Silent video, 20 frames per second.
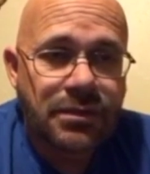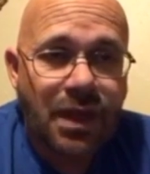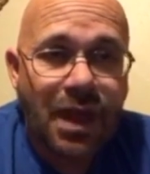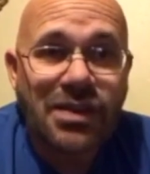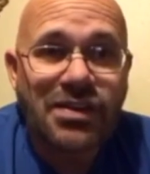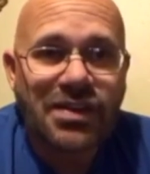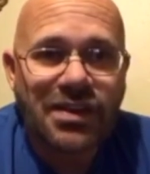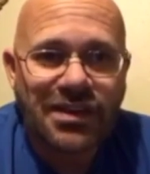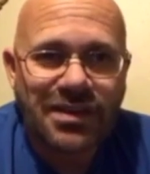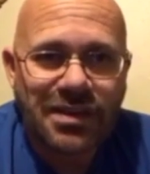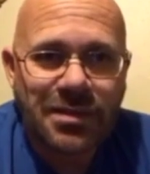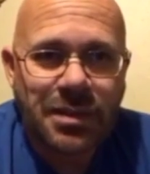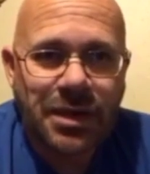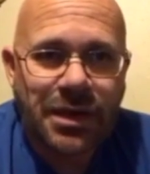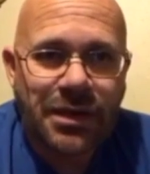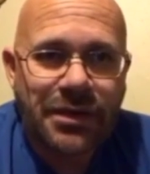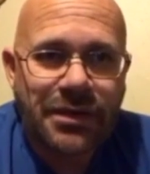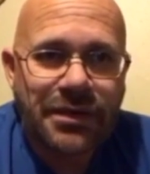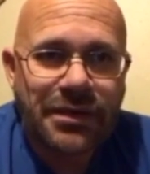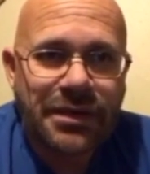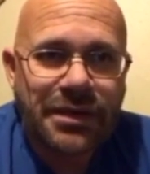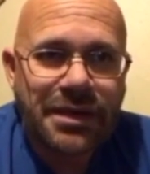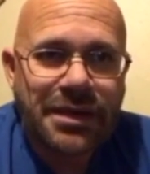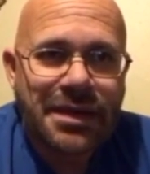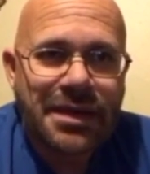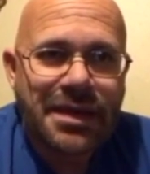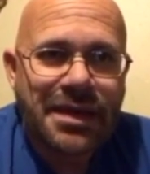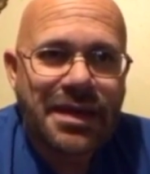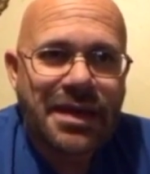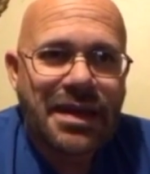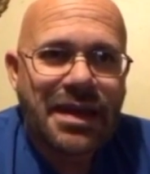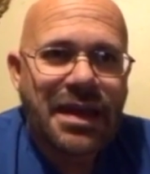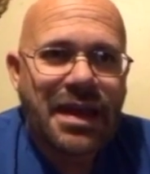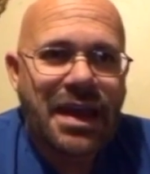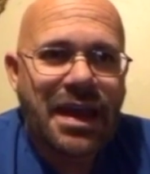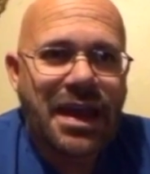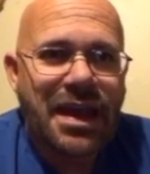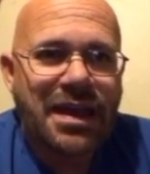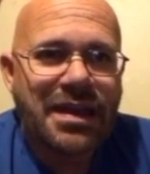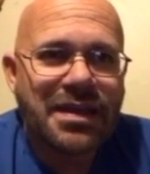touches the beer,
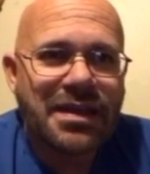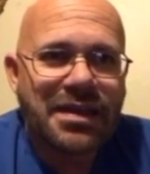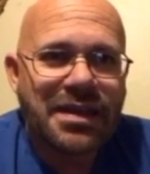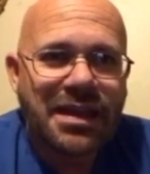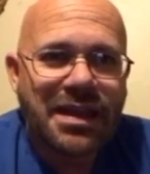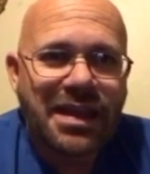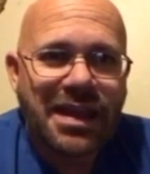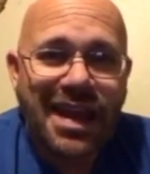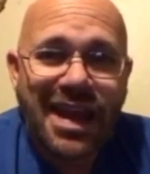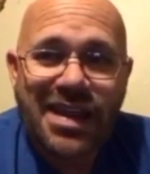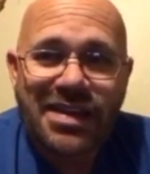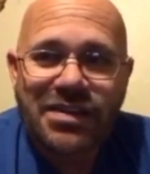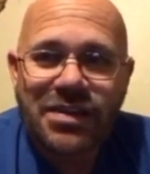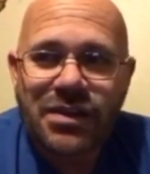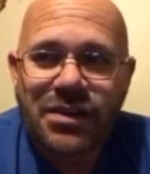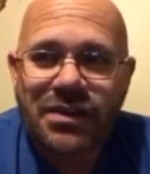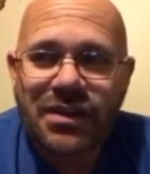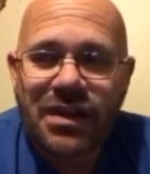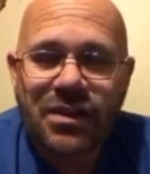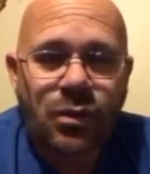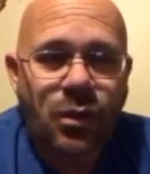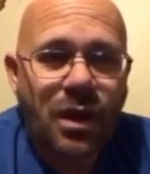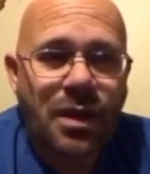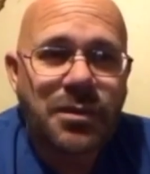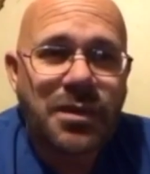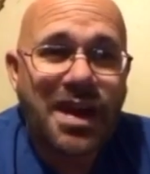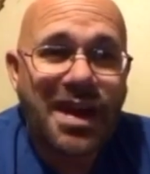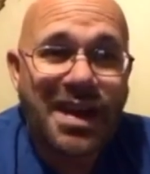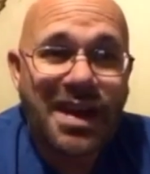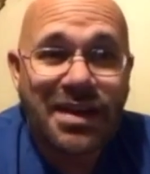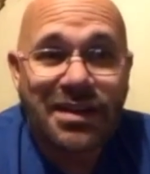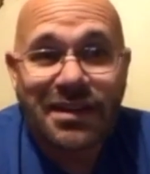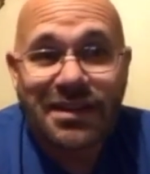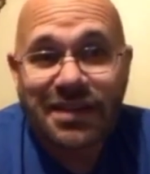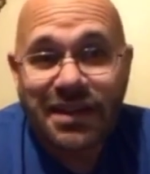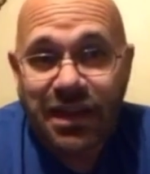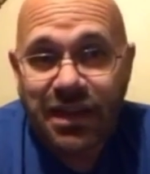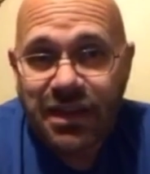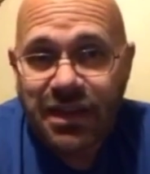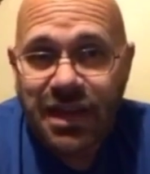and the cashier says, well, I'm not allowed to
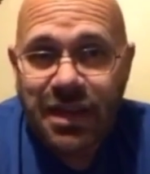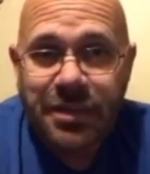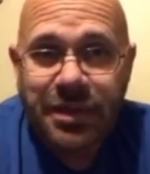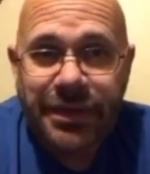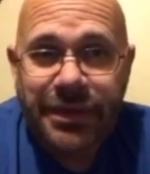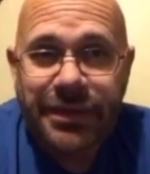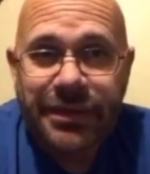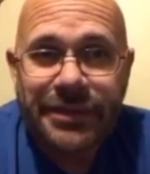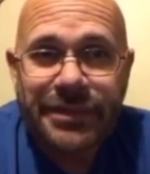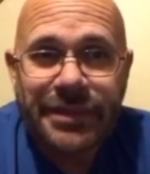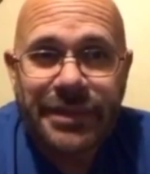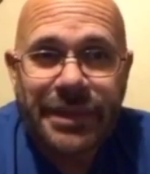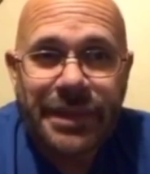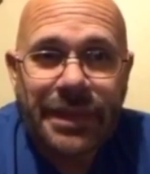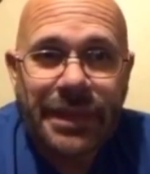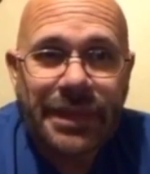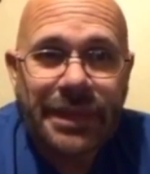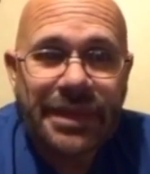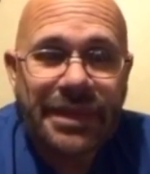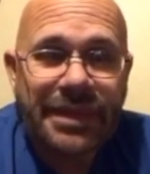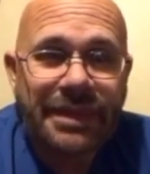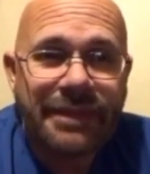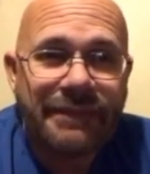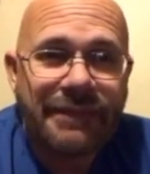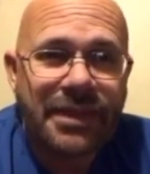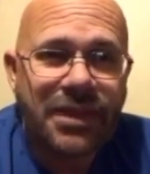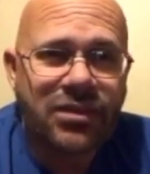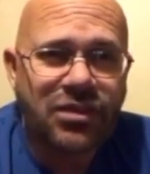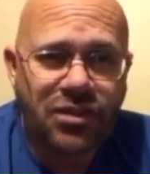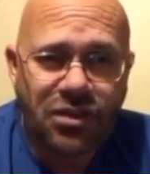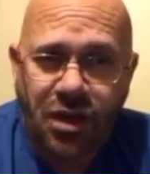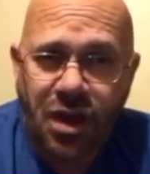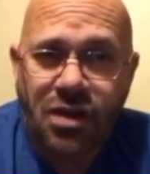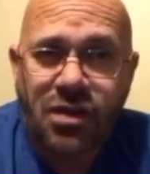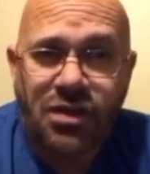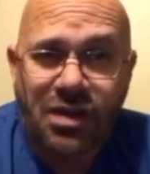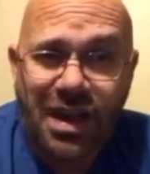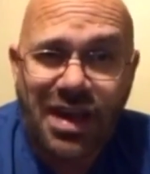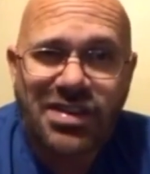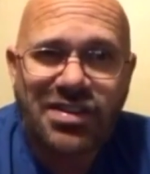sell you that beer because your
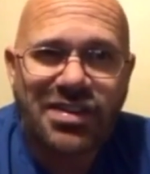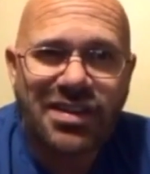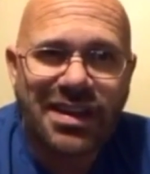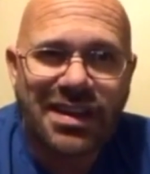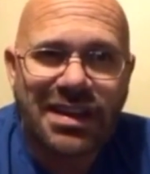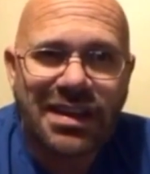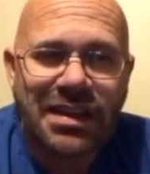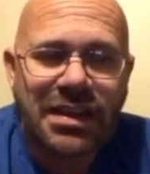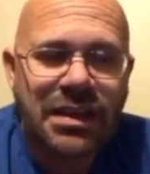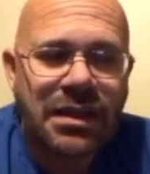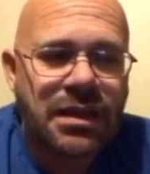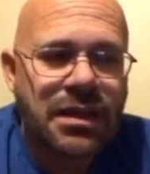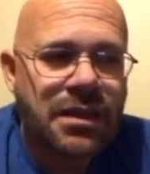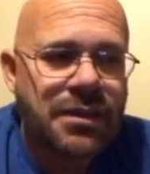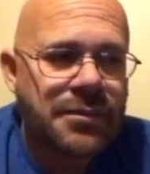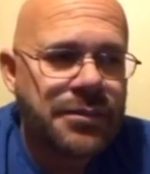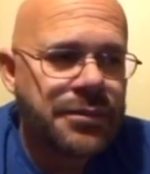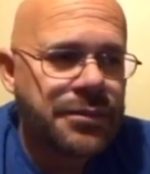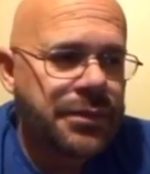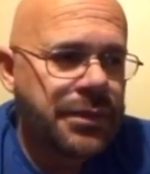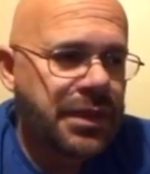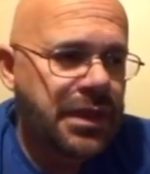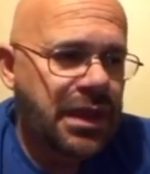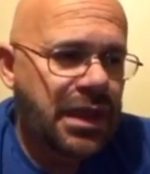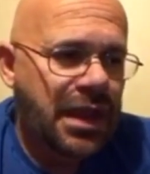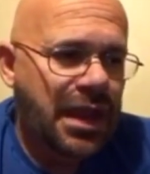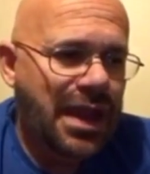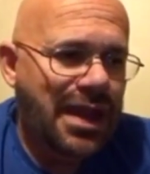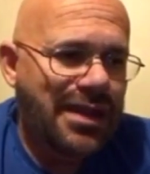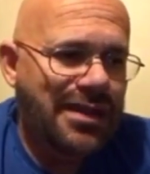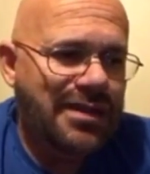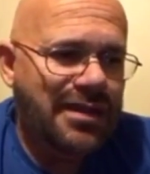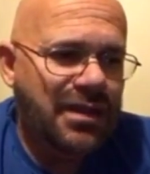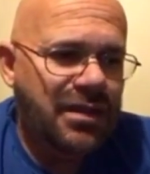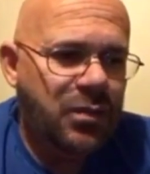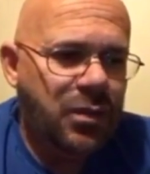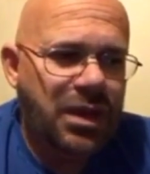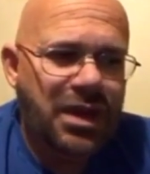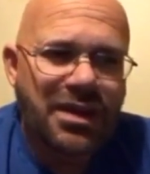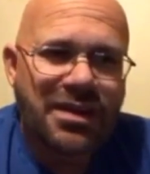daughter touched it. And he
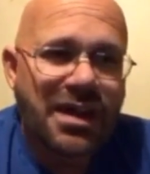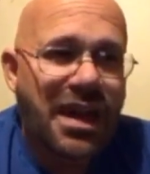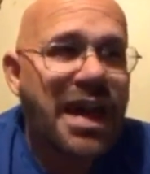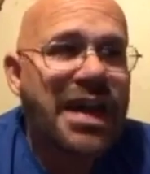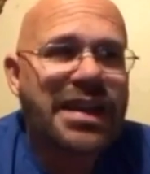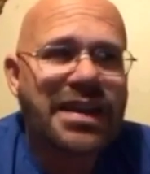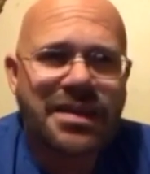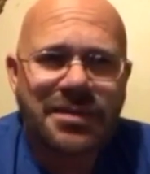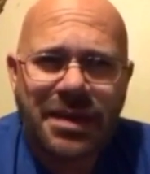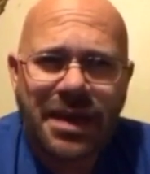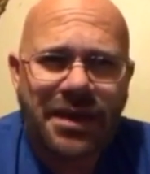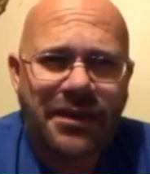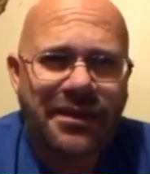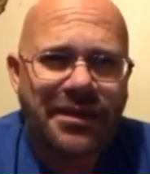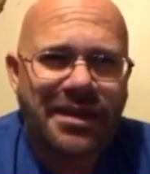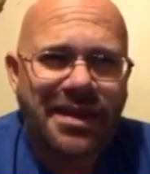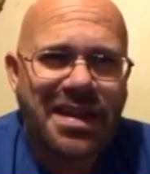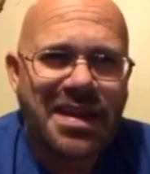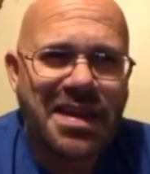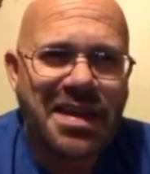says, what are you talking about?